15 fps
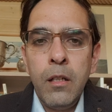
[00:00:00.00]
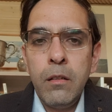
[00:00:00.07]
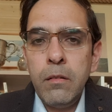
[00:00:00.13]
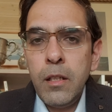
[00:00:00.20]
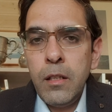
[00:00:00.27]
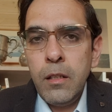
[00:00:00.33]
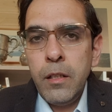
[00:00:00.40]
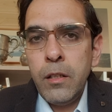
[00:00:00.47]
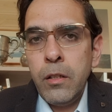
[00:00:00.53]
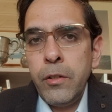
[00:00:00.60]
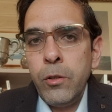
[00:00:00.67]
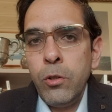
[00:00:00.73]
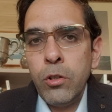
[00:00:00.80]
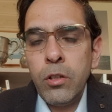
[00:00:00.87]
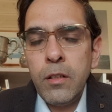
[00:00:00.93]
Well, you
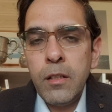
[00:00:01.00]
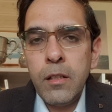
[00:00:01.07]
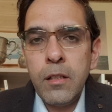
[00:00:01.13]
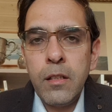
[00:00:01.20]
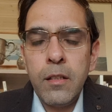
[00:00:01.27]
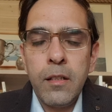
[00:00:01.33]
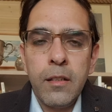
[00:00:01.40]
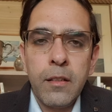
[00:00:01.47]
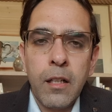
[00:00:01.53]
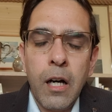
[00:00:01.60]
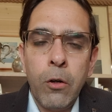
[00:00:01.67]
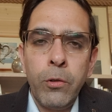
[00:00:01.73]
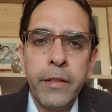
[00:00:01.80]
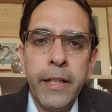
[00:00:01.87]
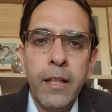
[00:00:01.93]
go to the
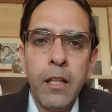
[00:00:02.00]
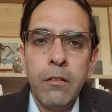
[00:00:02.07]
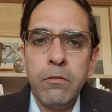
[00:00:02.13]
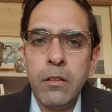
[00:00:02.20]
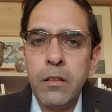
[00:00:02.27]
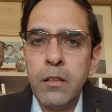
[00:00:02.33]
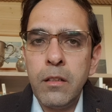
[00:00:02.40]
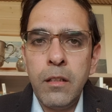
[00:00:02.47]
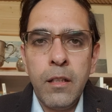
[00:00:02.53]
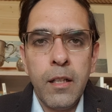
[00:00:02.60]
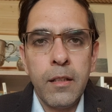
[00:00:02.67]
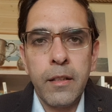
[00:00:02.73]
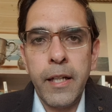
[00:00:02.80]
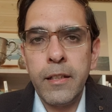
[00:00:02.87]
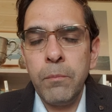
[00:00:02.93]
county level
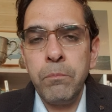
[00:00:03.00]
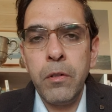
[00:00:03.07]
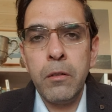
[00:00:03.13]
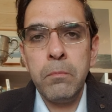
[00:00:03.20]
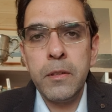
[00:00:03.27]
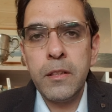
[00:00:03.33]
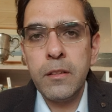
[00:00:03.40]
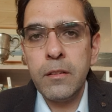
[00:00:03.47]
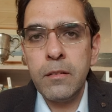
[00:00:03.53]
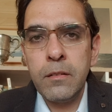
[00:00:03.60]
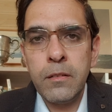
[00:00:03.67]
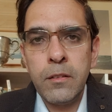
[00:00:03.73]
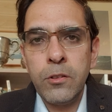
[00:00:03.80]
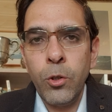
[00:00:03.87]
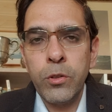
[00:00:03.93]
and get the
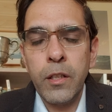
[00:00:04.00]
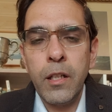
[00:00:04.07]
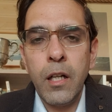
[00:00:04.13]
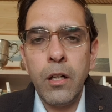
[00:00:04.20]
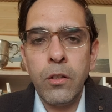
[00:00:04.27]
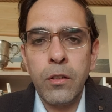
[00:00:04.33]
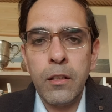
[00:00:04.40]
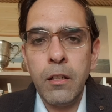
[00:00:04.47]
permissions sorted out.